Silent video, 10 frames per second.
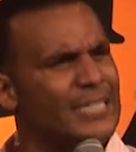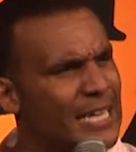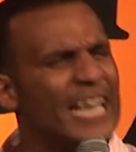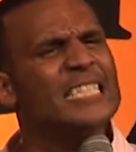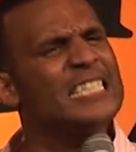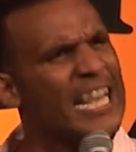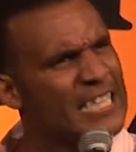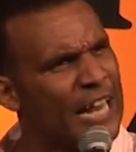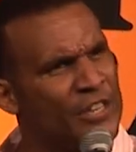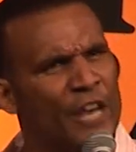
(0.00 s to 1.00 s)
I said, Yeah. She said,
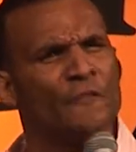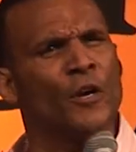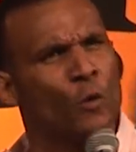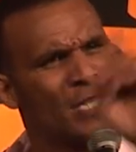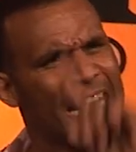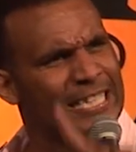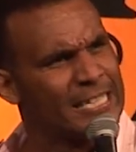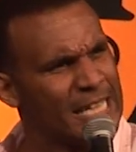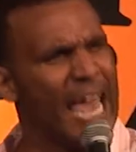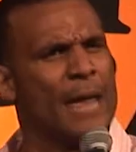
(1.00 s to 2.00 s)
Is that different or is that
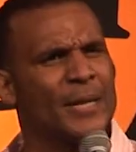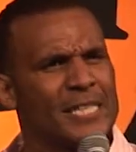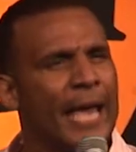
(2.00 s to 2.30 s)
the same?